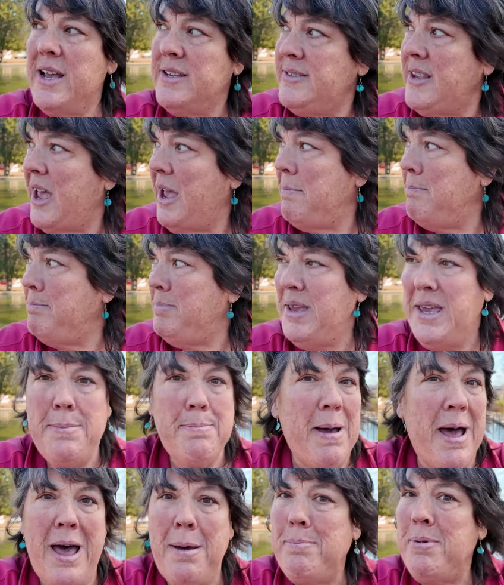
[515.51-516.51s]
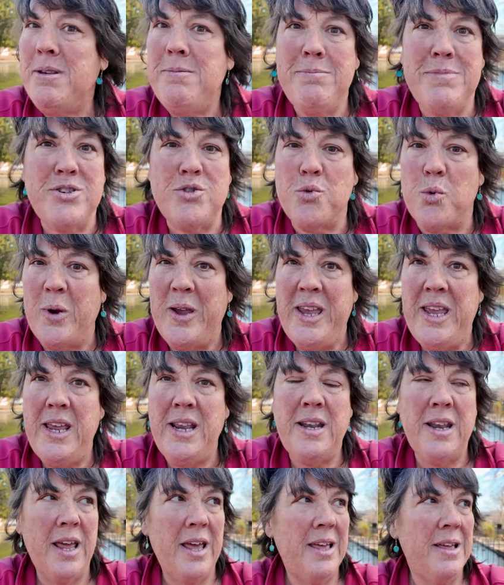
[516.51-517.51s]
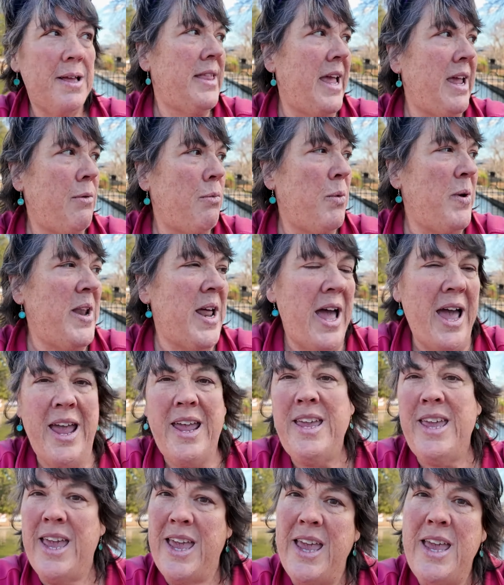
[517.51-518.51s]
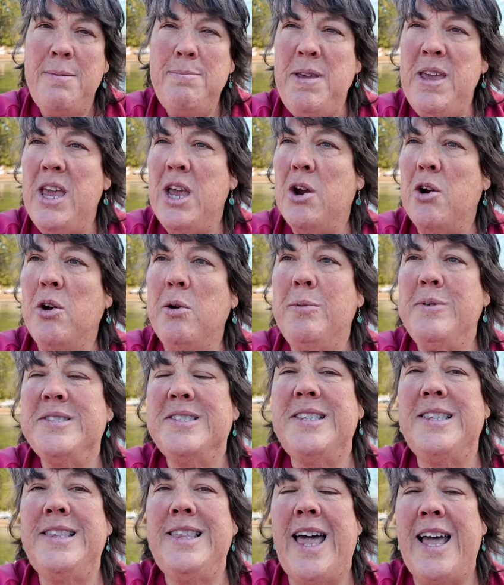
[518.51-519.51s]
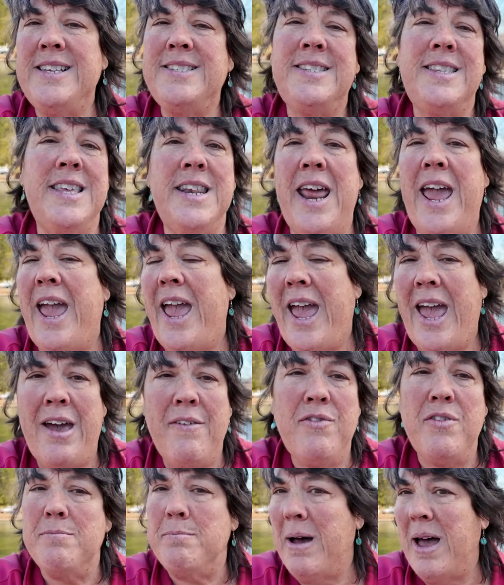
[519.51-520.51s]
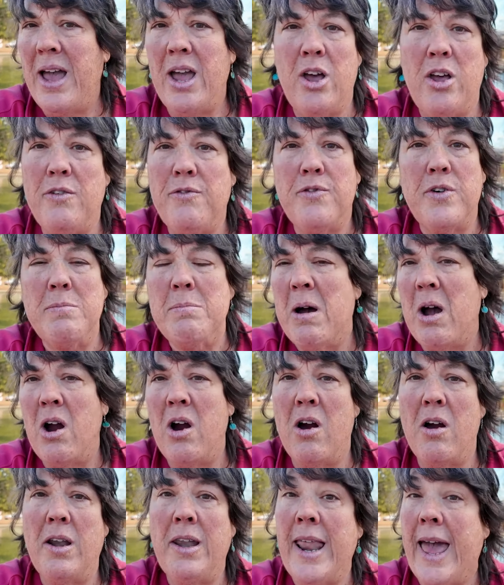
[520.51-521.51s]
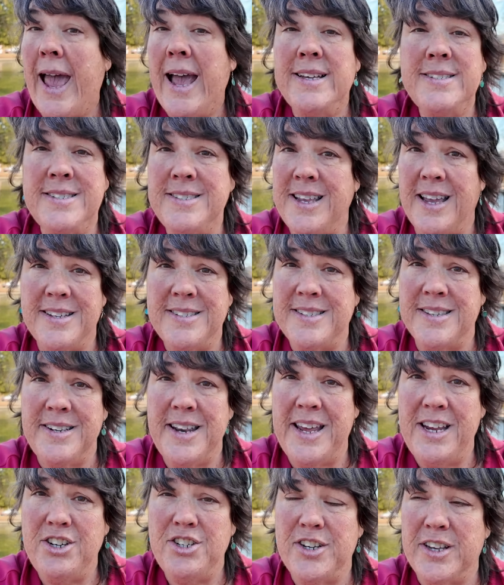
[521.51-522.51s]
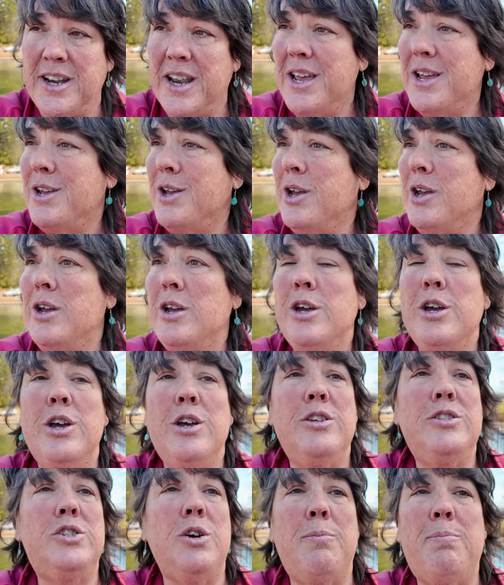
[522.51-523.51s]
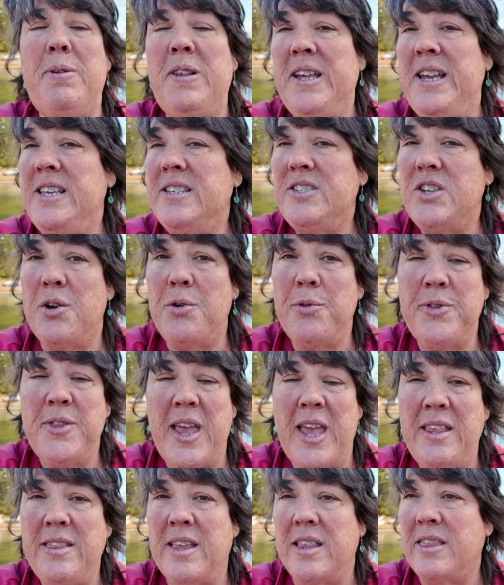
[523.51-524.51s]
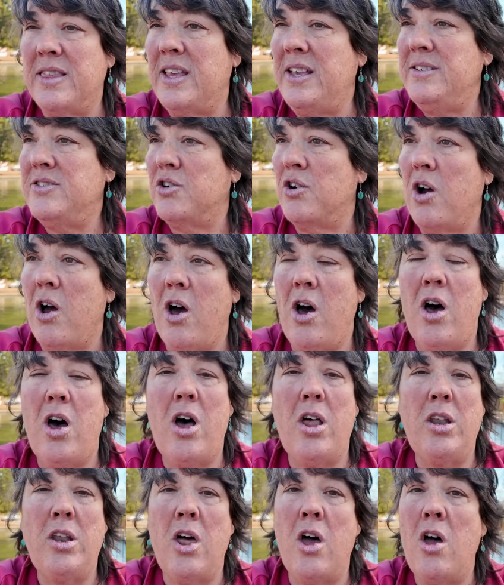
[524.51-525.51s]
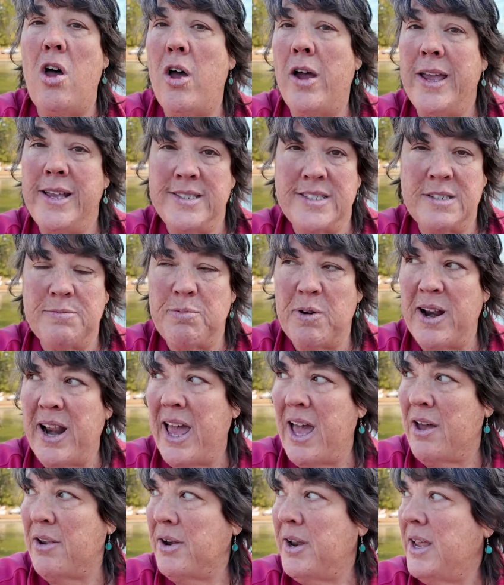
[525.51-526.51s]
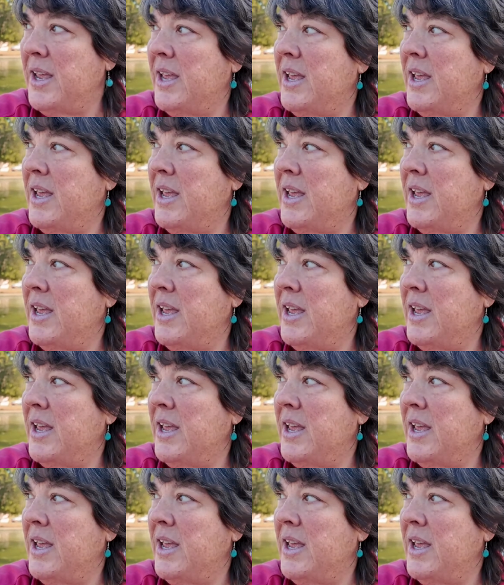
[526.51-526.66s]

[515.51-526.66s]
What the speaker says: as I'm bebopping between, like when I came here, it was less than half a mile from our last destination. So please don't think that these are all long and spread out.